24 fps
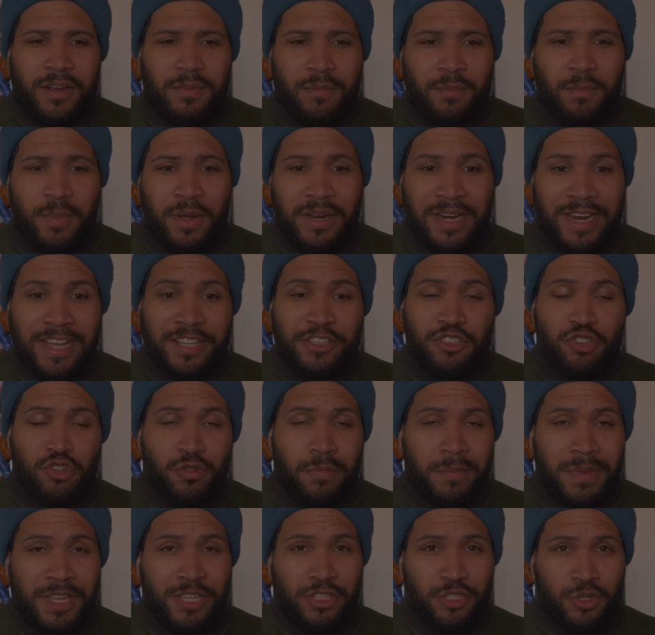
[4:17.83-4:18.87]
but it
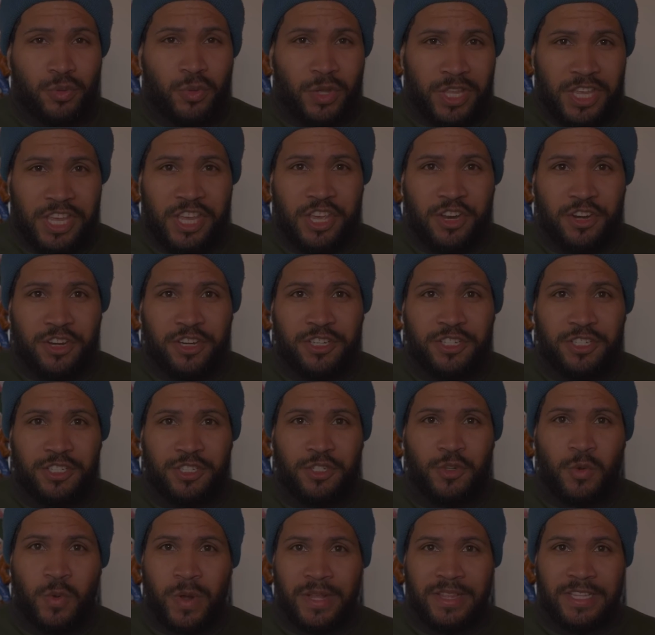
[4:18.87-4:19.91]
took me 2 years
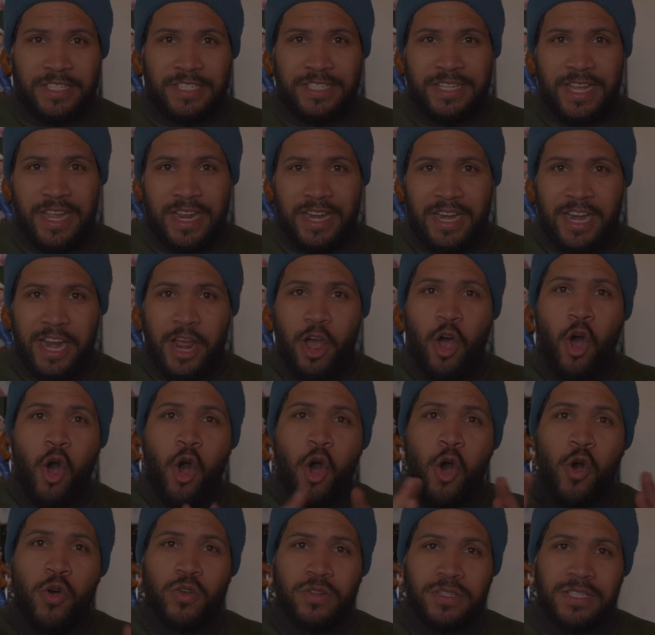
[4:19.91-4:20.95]
to understand the
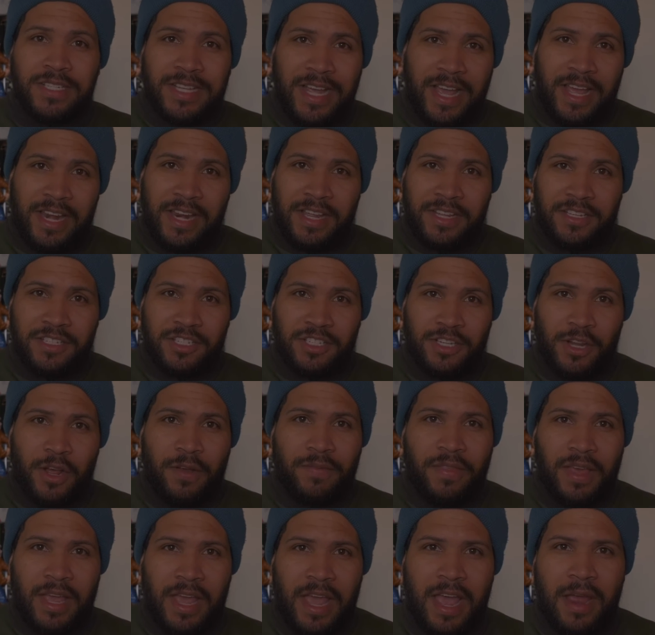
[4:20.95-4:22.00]
whole settings
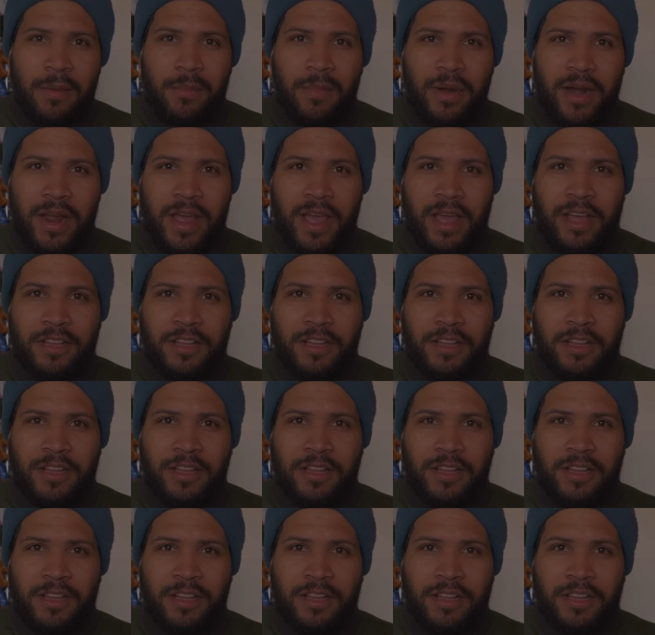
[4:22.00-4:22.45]
of the camera.